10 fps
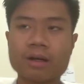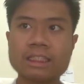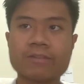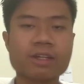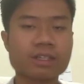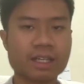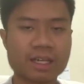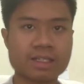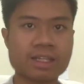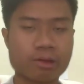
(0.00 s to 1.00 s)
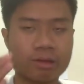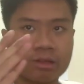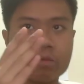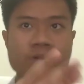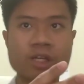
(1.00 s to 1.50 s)
difficulty is that
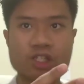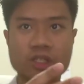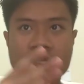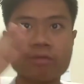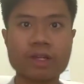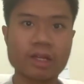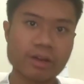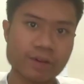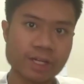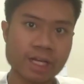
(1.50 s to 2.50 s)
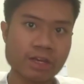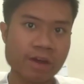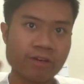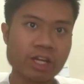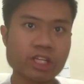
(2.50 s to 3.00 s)
you reach level 11 and you
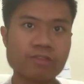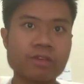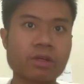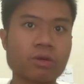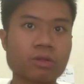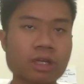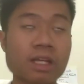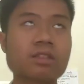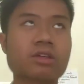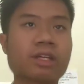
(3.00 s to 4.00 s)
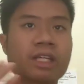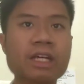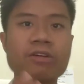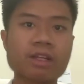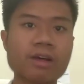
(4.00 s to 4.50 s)
haven't achieved the goal. Sorry,
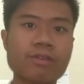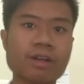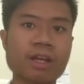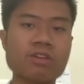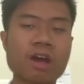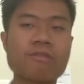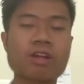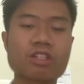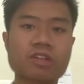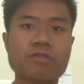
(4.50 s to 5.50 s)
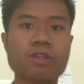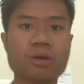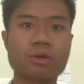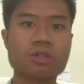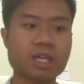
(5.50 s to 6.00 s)
year 11 and you haven't achieved the
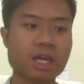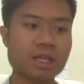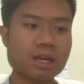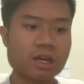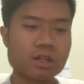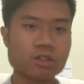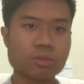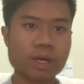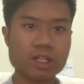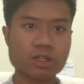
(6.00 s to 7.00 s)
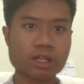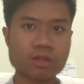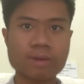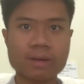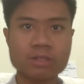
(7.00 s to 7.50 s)
goals yet. So make sure that
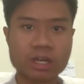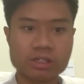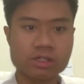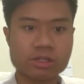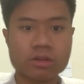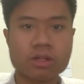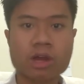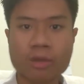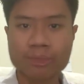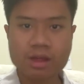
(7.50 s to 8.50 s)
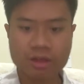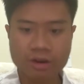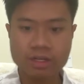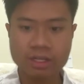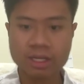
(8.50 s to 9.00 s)
you make changes early on.
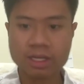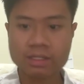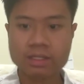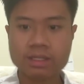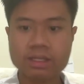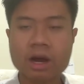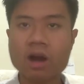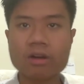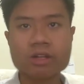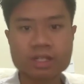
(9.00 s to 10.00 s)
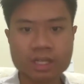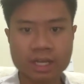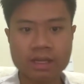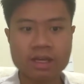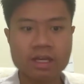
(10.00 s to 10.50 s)
Third is the
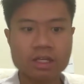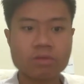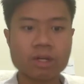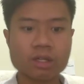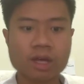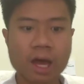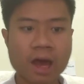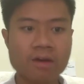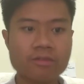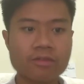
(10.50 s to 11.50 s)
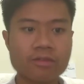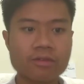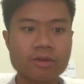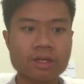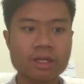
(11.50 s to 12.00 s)
R&D. You want to have
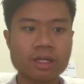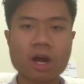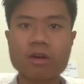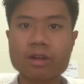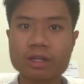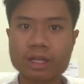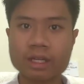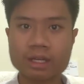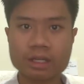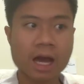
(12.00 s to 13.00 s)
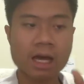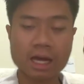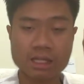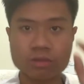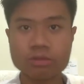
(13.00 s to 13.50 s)
an R&D
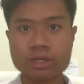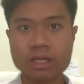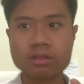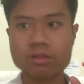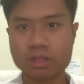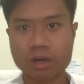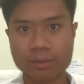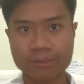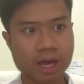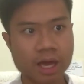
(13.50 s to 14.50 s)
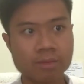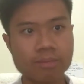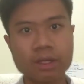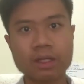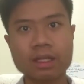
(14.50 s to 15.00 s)
as soon as you start
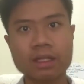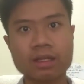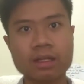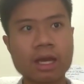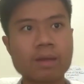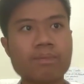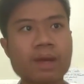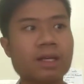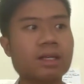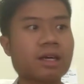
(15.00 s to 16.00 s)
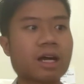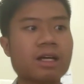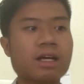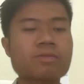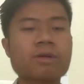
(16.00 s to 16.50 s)
and build it and pick
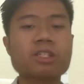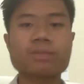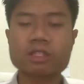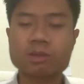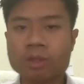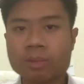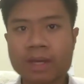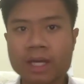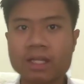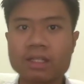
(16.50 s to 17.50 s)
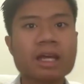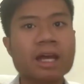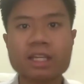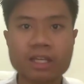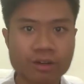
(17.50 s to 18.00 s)
as much as possible, pick
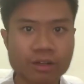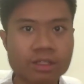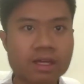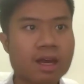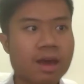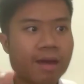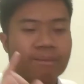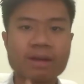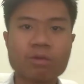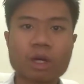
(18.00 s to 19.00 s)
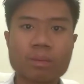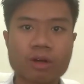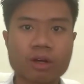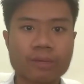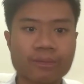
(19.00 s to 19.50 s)
10 years and pick one
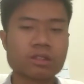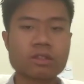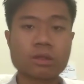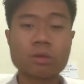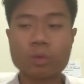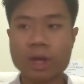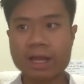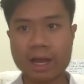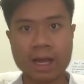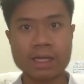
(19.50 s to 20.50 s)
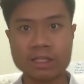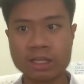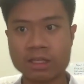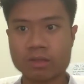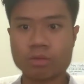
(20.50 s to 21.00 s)
product. So the way that I
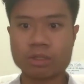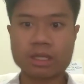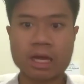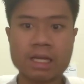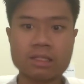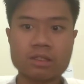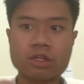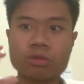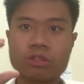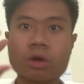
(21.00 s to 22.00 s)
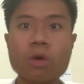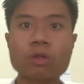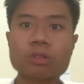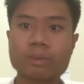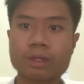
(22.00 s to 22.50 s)
did this was I chose
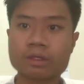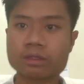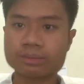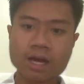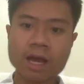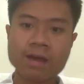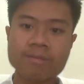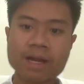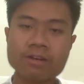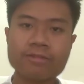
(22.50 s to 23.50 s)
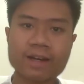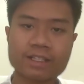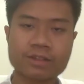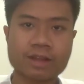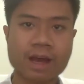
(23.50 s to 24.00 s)
cold pills. I
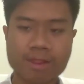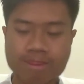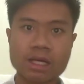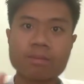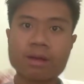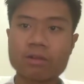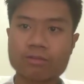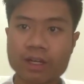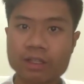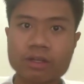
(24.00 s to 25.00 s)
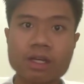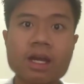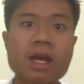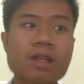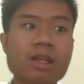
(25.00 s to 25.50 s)
manufactured that in my own factory,
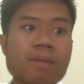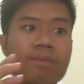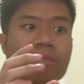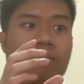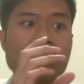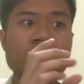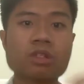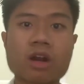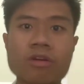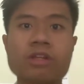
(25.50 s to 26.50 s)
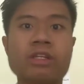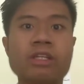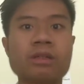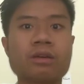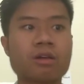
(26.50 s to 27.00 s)
and then I used R&D,